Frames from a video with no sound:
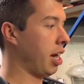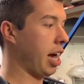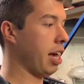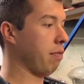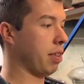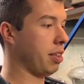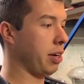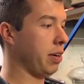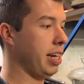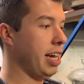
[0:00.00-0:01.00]
I have a
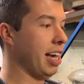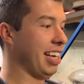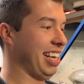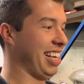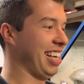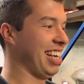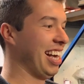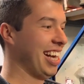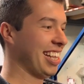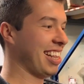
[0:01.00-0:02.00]
theory
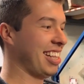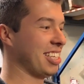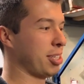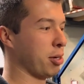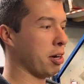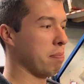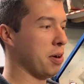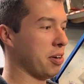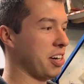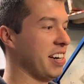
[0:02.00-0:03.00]
that this truck
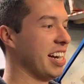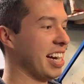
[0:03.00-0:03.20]
motor